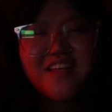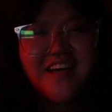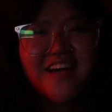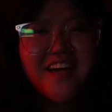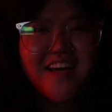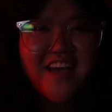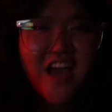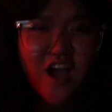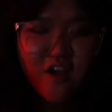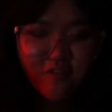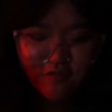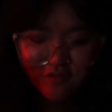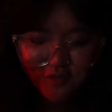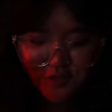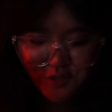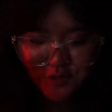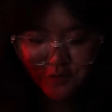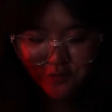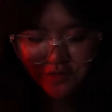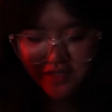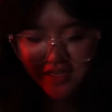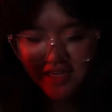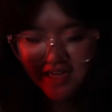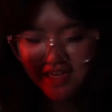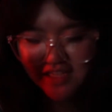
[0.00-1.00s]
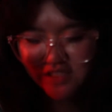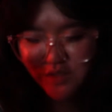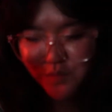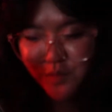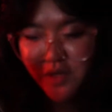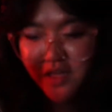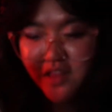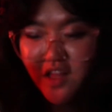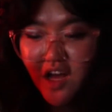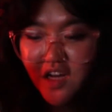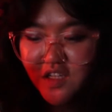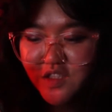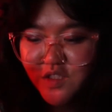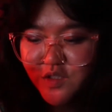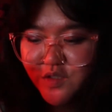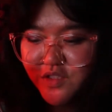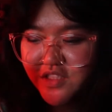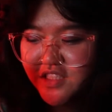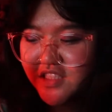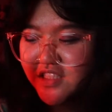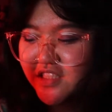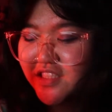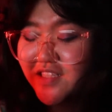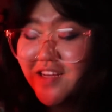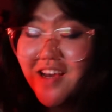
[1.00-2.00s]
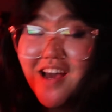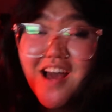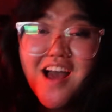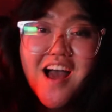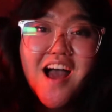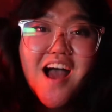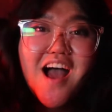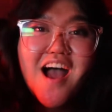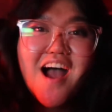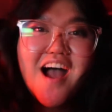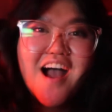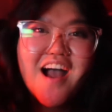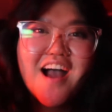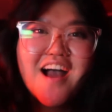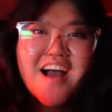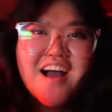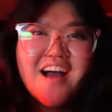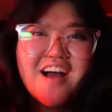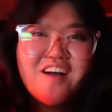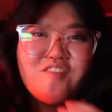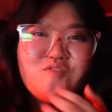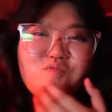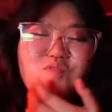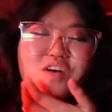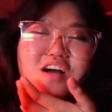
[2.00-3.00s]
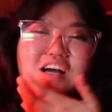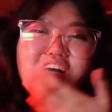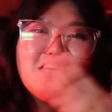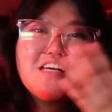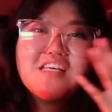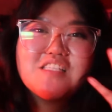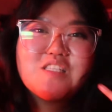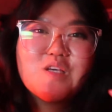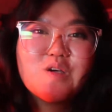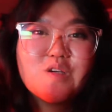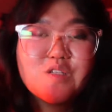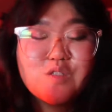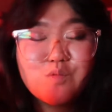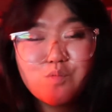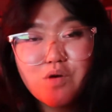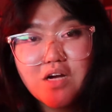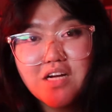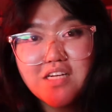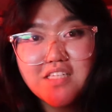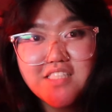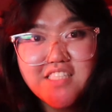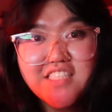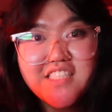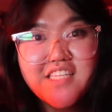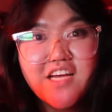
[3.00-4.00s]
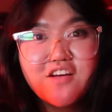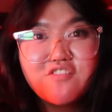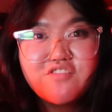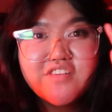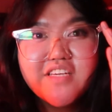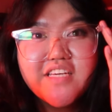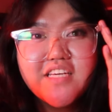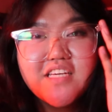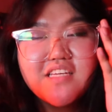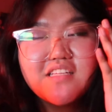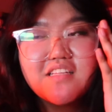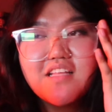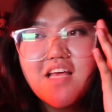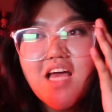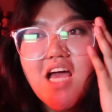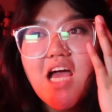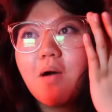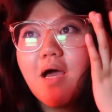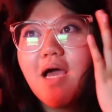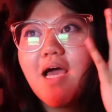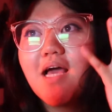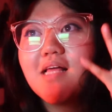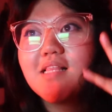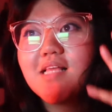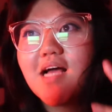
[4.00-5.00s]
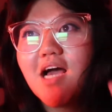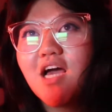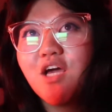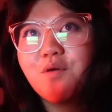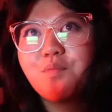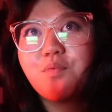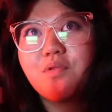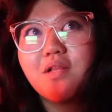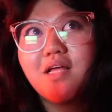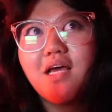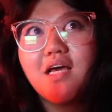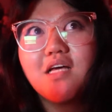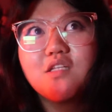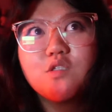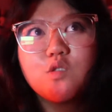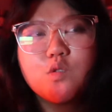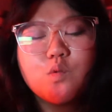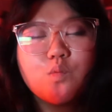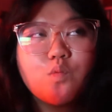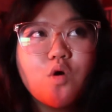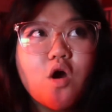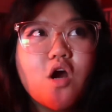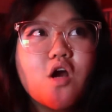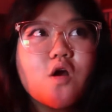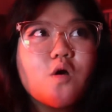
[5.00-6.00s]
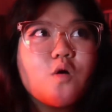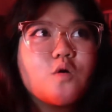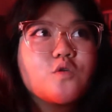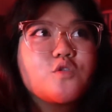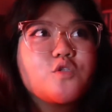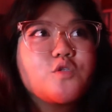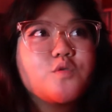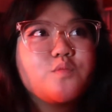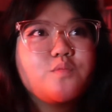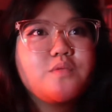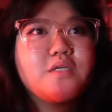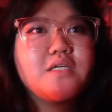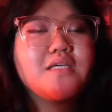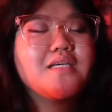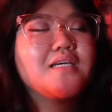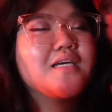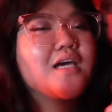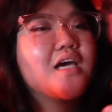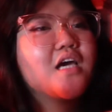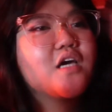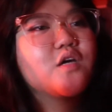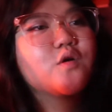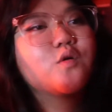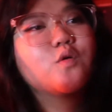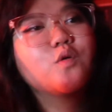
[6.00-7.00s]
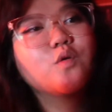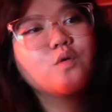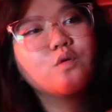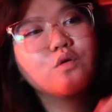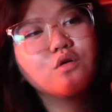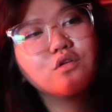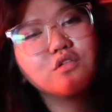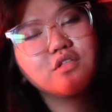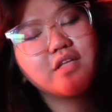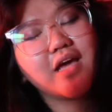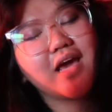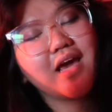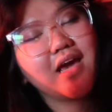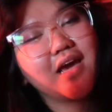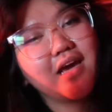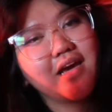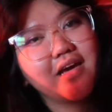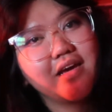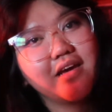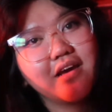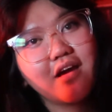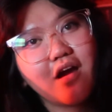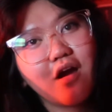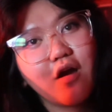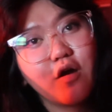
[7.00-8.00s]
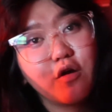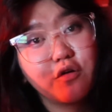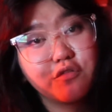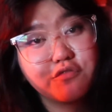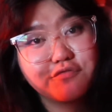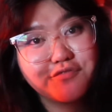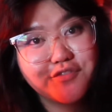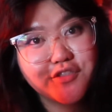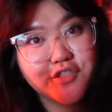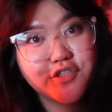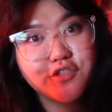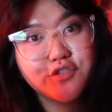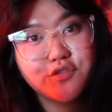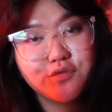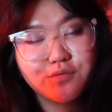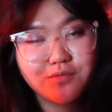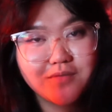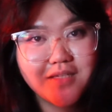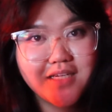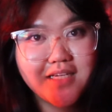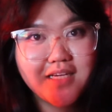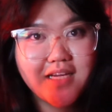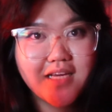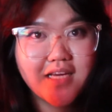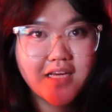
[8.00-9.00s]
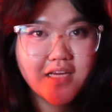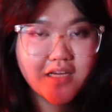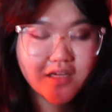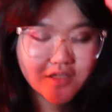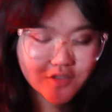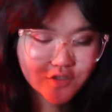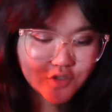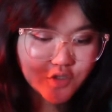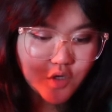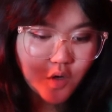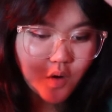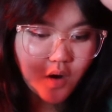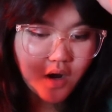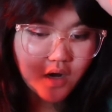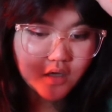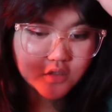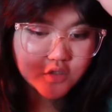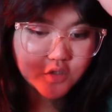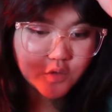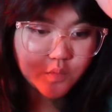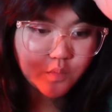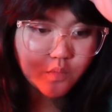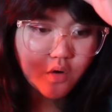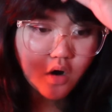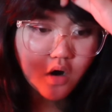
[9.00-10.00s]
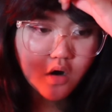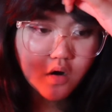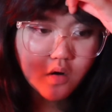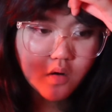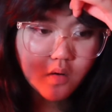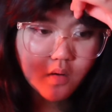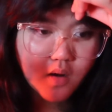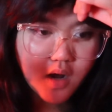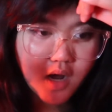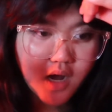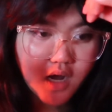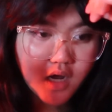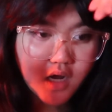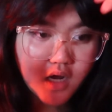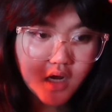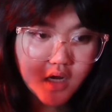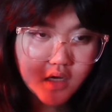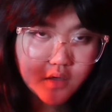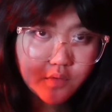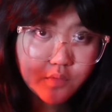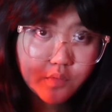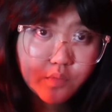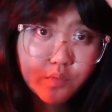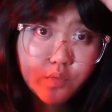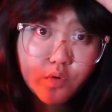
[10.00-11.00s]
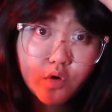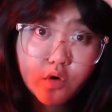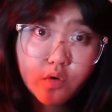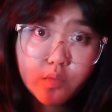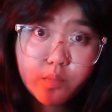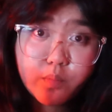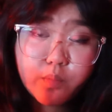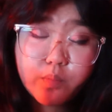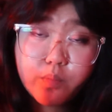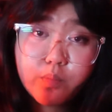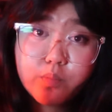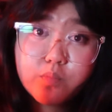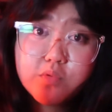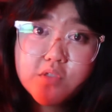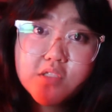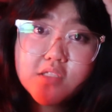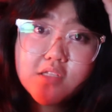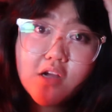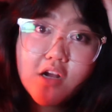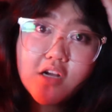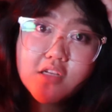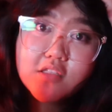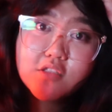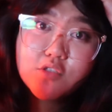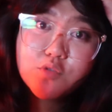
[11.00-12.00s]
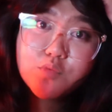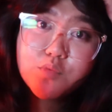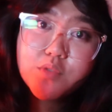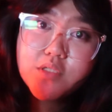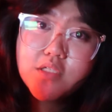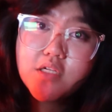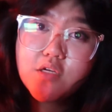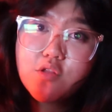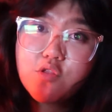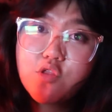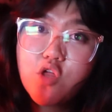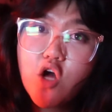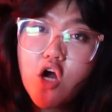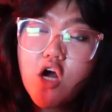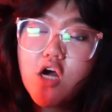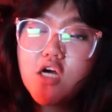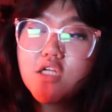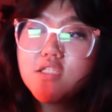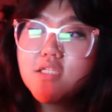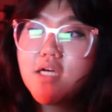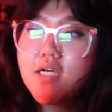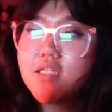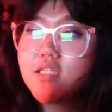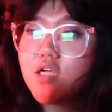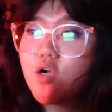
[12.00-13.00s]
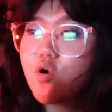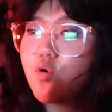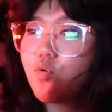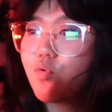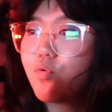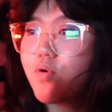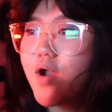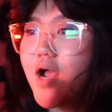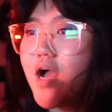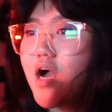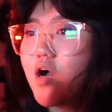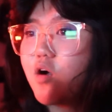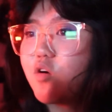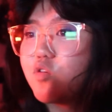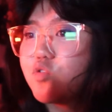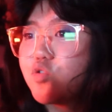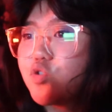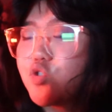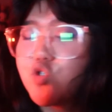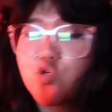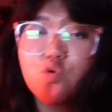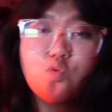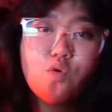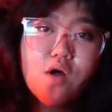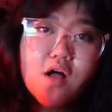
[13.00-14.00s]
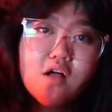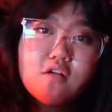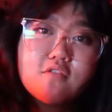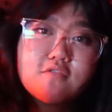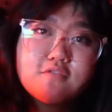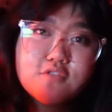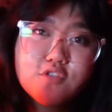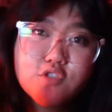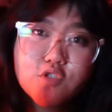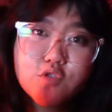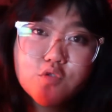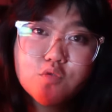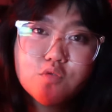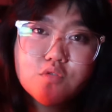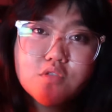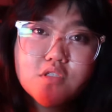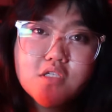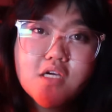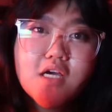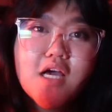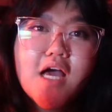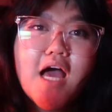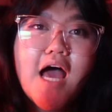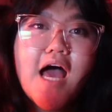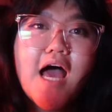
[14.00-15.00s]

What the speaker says: I have Druid as my lock screen. So it's March 7, and I plan tomorrow to be a whole day of just reading. So tomorrow I will start the readathon at around 12 noon,